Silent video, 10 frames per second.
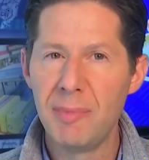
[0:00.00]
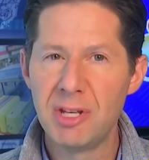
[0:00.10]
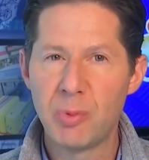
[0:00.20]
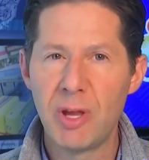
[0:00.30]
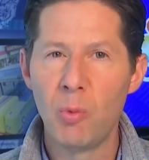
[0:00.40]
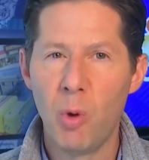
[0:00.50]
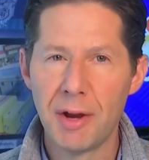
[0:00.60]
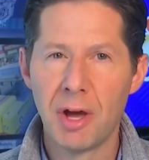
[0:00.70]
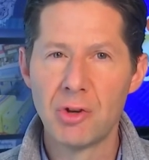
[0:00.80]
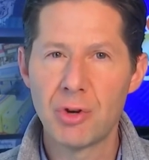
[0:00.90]
between
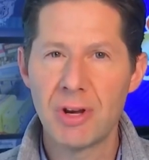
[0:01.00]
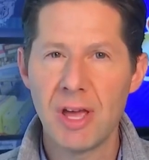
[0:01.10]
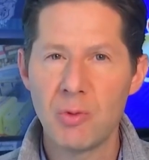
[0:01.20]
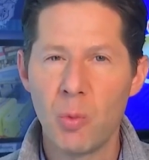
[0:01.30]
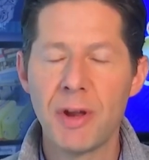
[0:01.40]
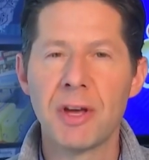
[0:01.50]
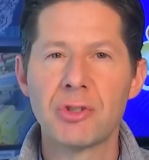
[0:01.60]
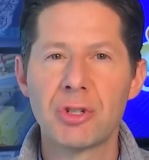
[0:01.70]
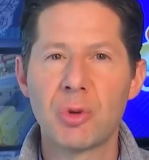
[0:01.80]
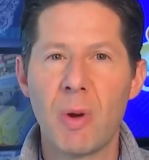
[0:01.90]
100 and
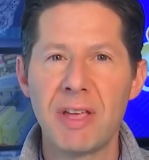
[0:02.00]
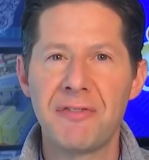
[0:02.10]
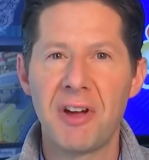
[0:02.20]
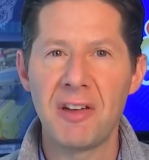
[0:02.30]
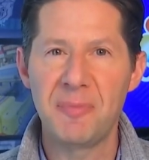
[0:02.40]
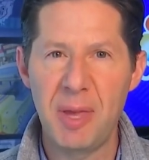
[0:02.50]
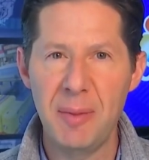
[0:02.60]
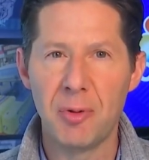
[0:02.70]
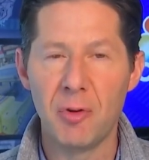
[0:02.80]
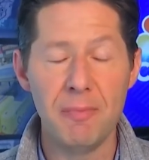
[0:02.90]
125
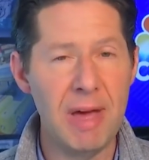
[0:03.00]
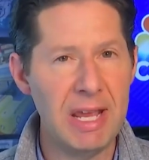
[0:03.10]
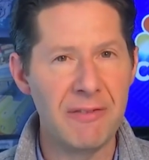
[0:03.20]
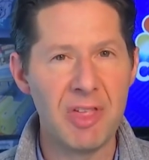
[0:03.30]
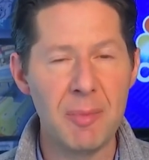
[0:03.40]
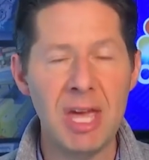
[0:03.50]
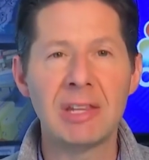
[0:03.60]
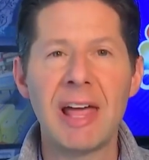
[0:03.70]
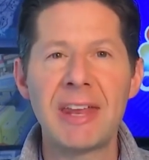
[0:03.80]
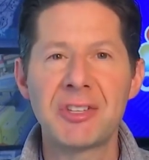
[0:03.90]
people, many of them
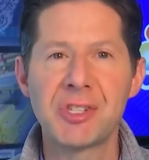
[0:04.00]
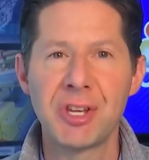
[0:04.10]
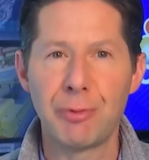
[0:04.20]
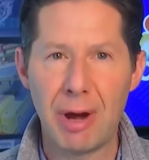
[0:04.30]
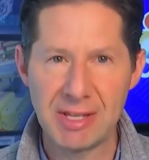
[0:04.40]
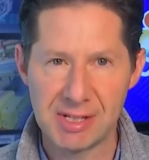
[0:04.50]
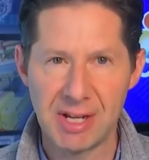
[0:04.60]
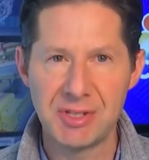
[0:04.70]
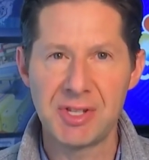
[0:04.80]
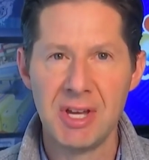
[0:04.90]
Atlantic City
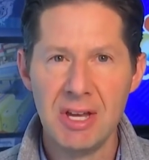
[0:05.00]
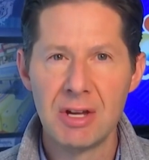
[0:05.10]
residents.